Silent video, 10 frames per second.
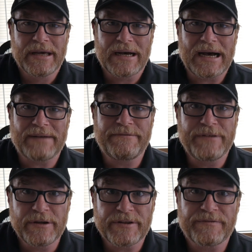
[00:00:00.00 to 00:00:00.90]
I
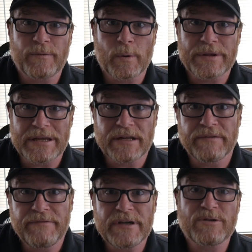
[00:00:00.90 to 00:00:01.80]
feel for the
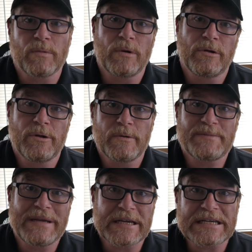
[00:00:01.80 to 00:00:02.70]
individual who was
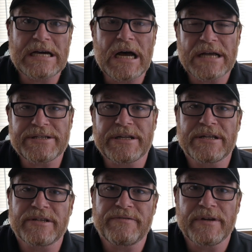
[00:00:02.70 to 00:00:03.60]
being accosted in
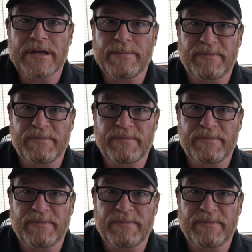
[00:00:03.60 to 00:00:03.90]
this video.